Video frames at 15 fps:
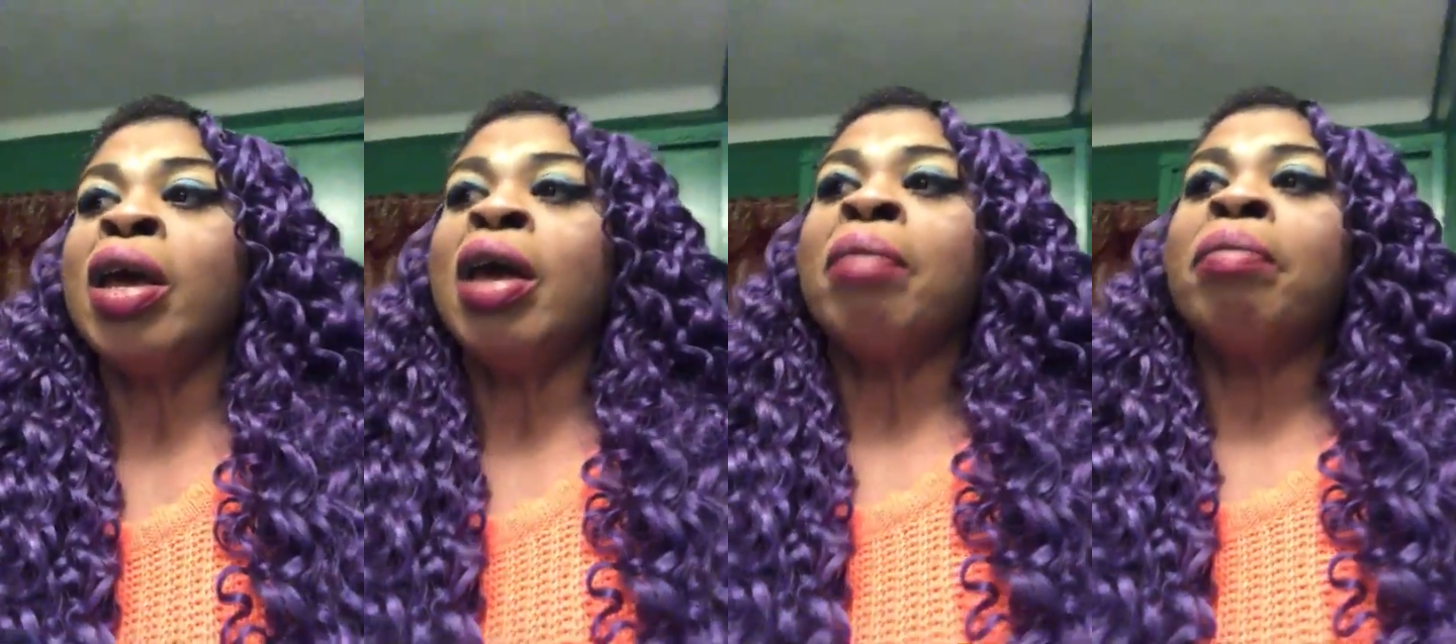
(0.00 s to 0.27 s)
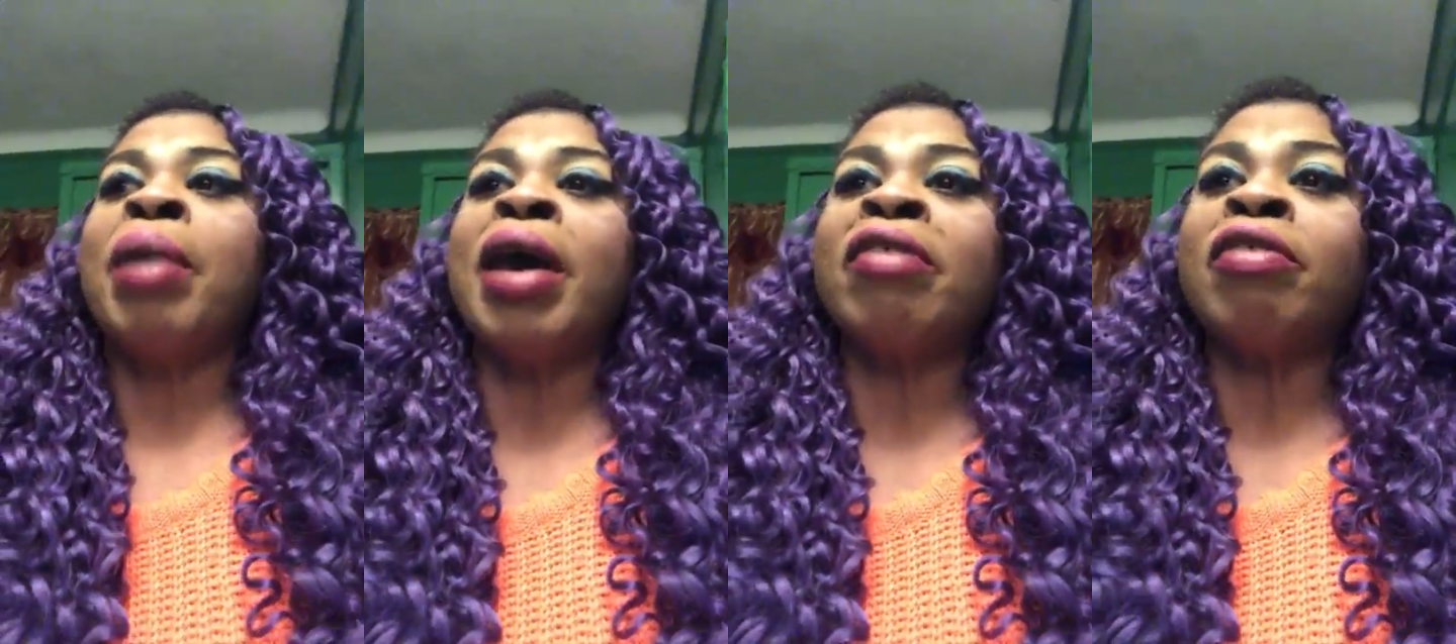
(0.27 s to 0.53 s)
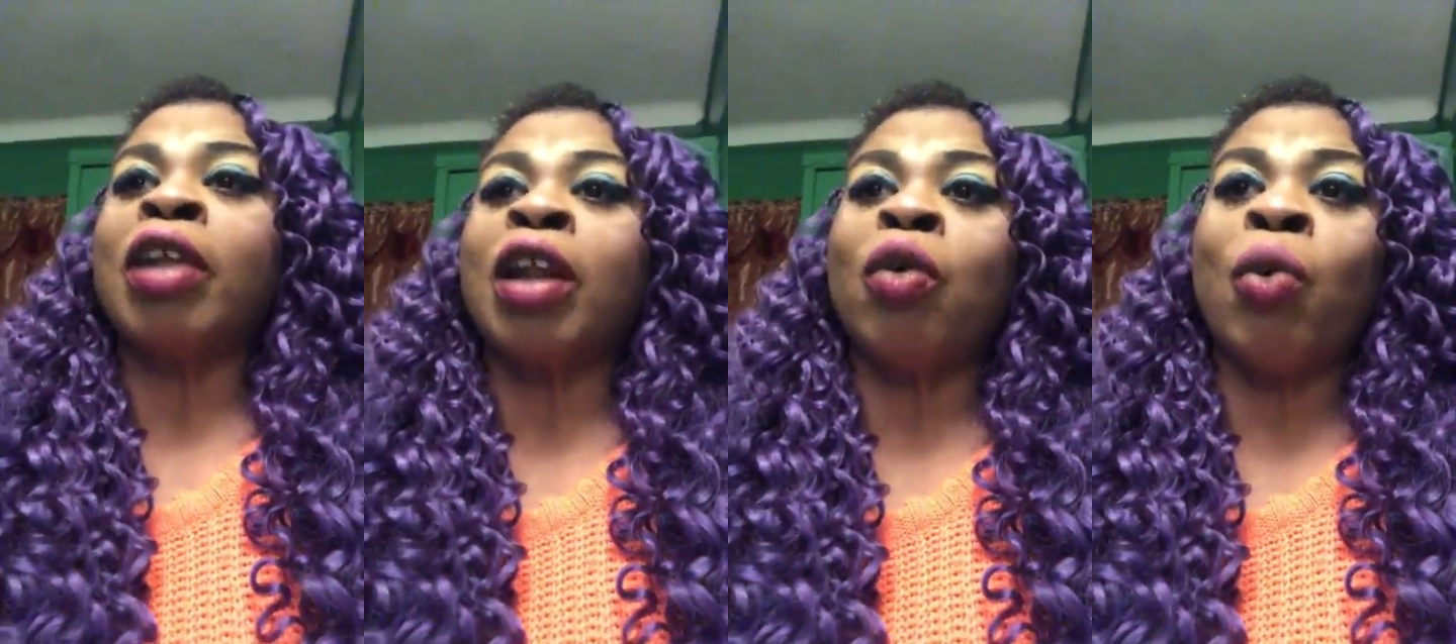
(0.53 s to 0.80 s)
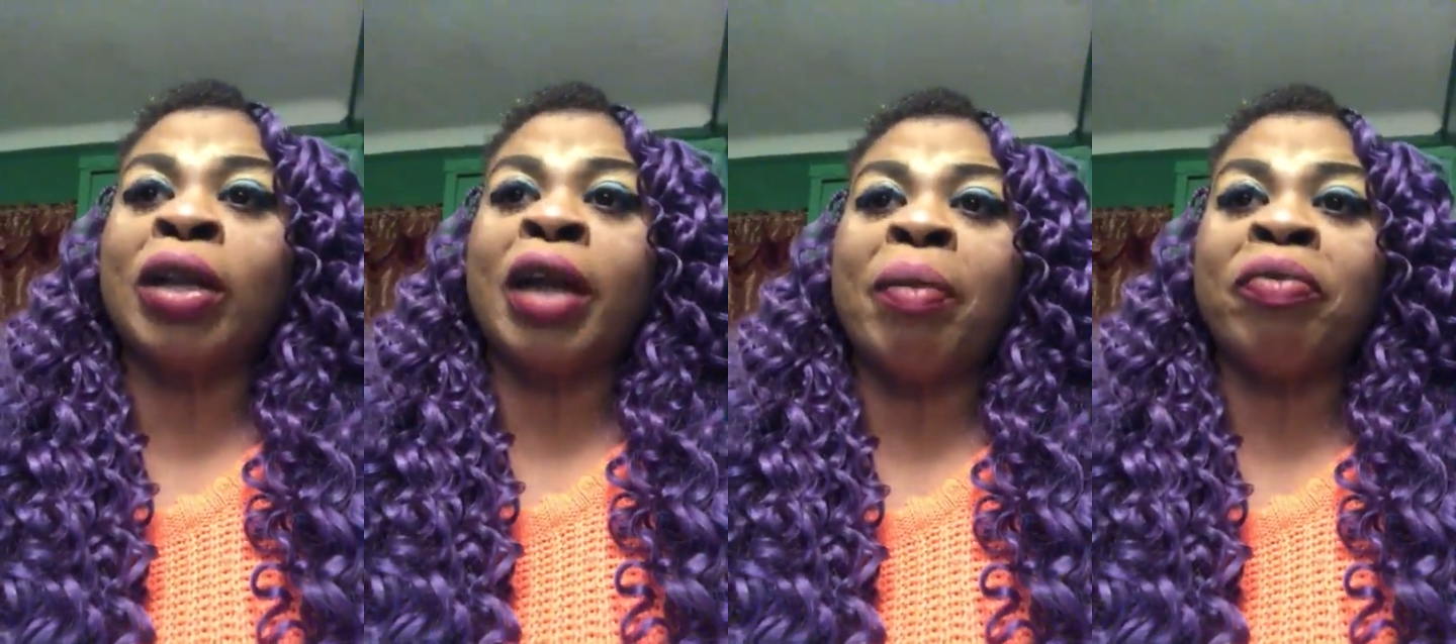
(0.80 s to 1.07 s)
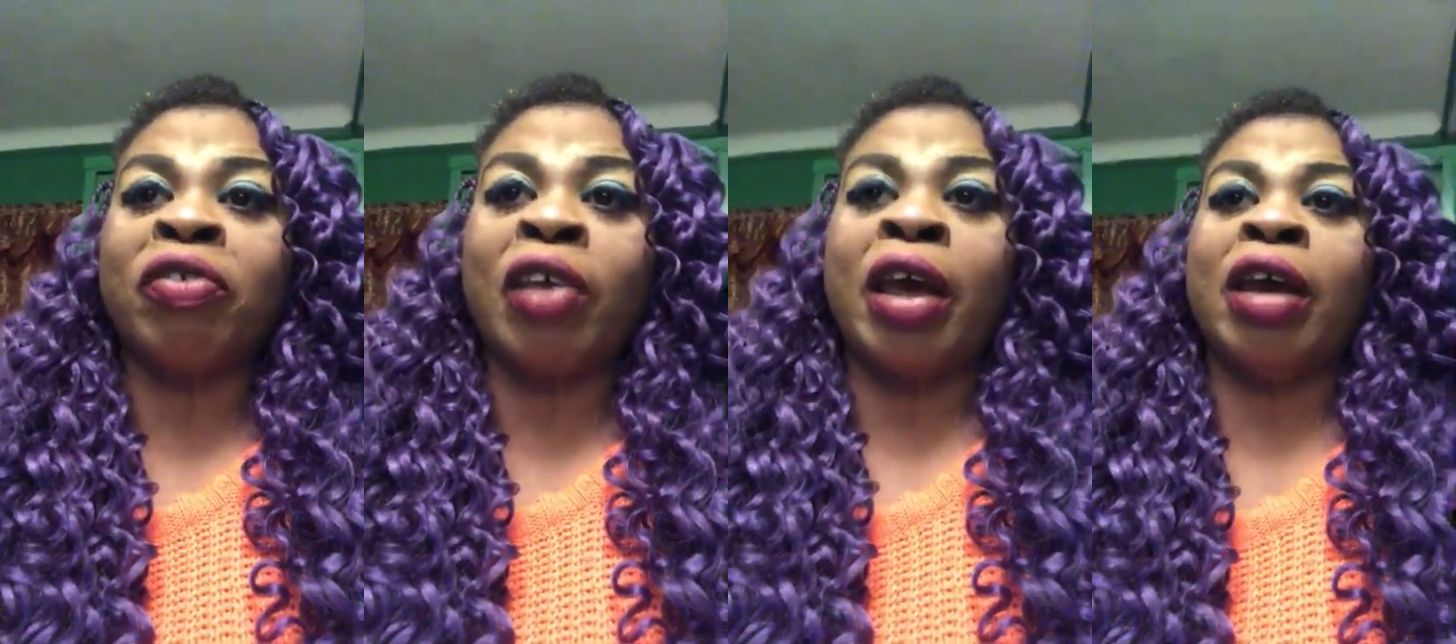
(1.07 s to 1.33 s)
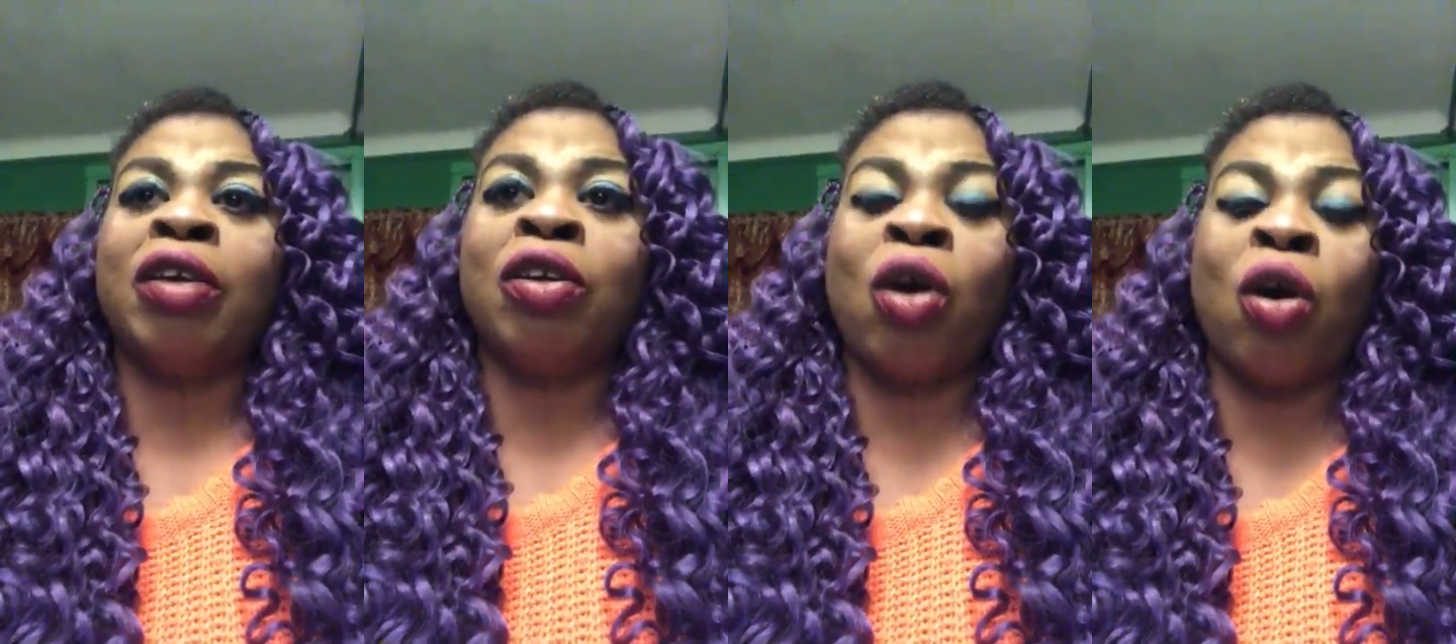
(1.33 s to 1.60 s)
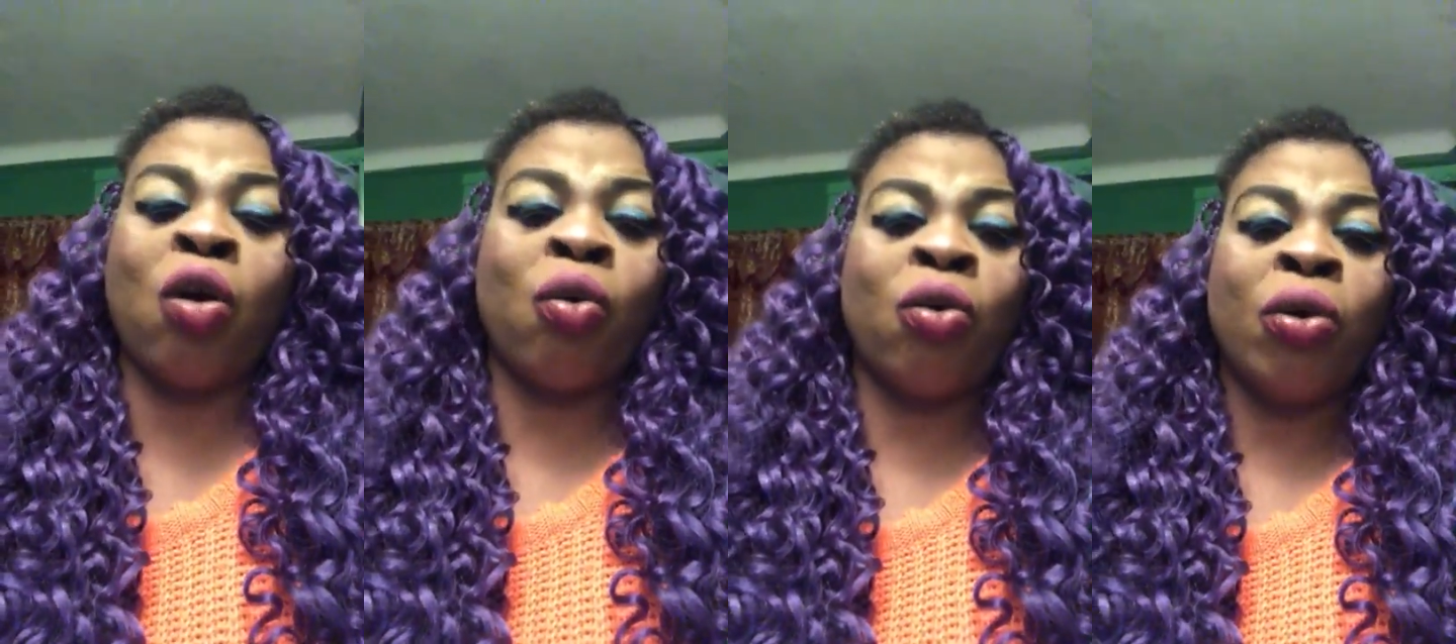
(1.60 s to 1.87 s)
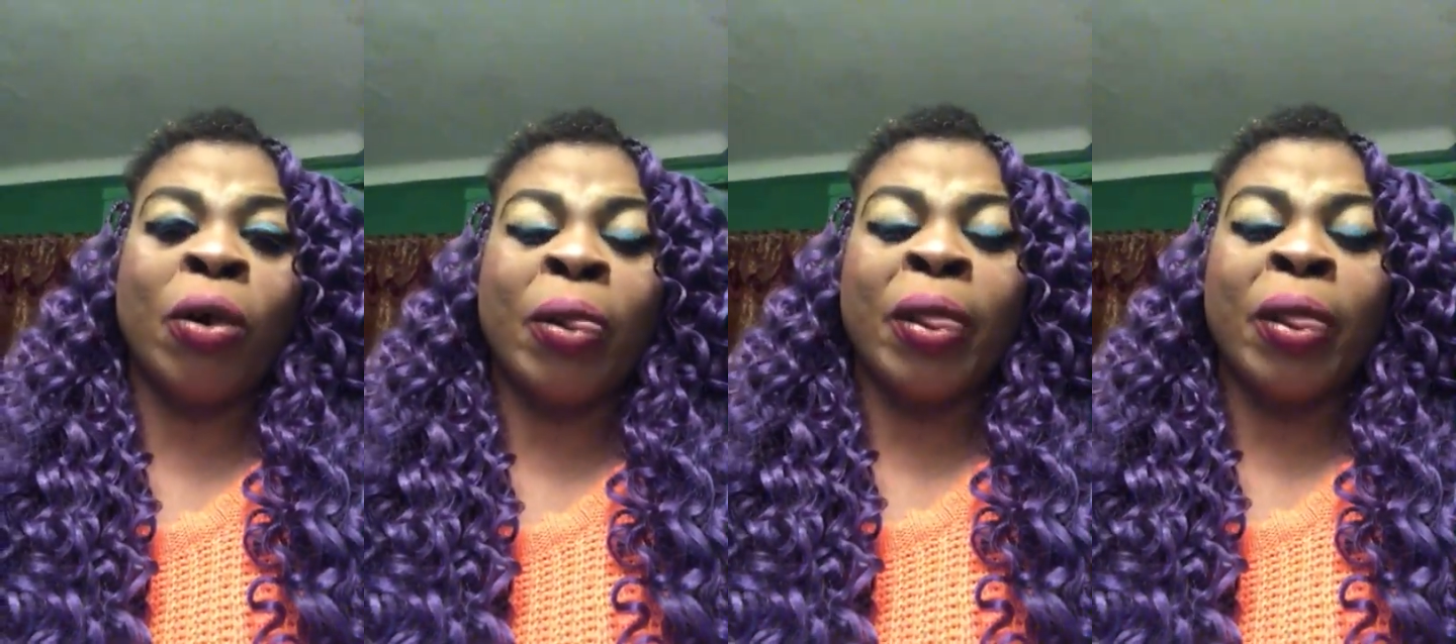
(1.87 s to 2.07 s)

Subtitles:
Basically what I'm saying now,